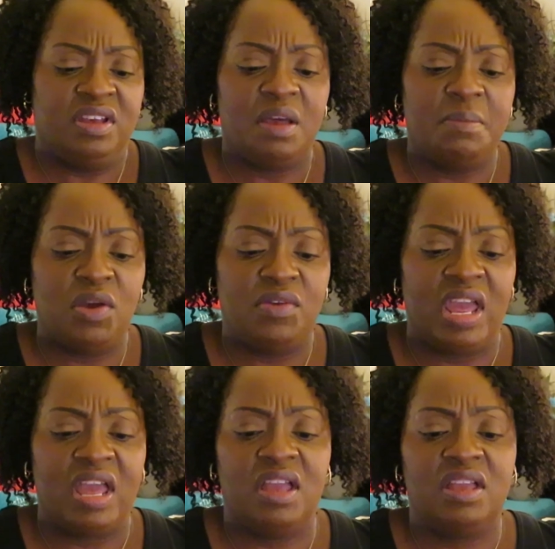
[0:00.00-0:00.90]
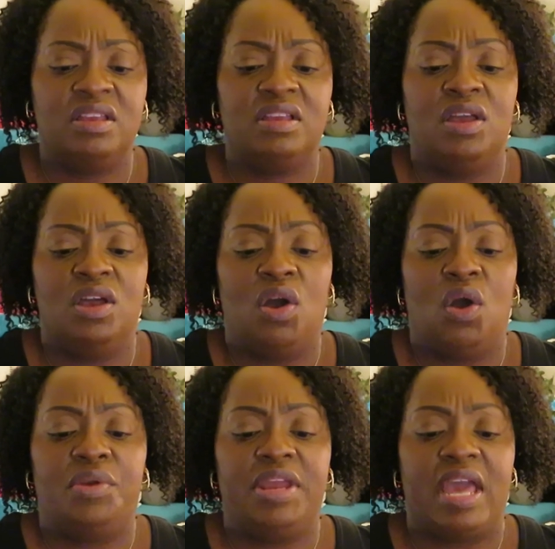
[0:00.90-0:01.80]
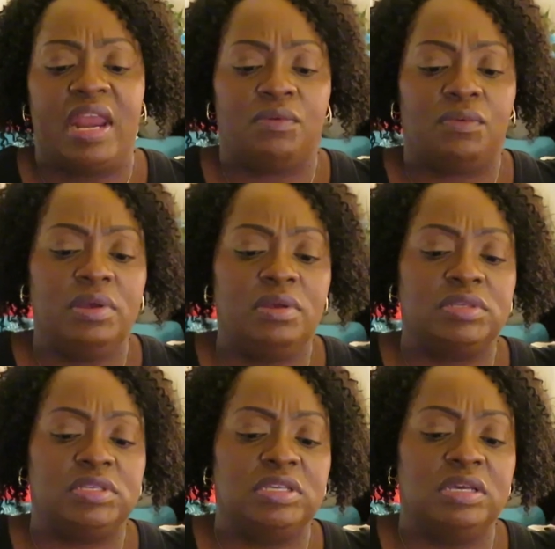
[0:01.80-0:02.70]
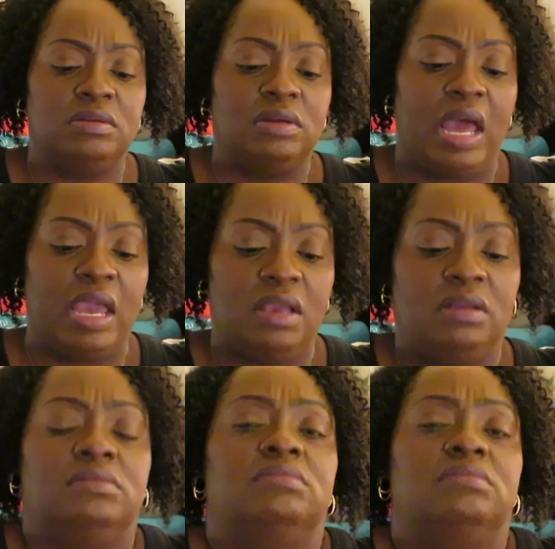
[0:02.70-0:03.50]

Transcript: Come on now. Oh, they got it real sealed like.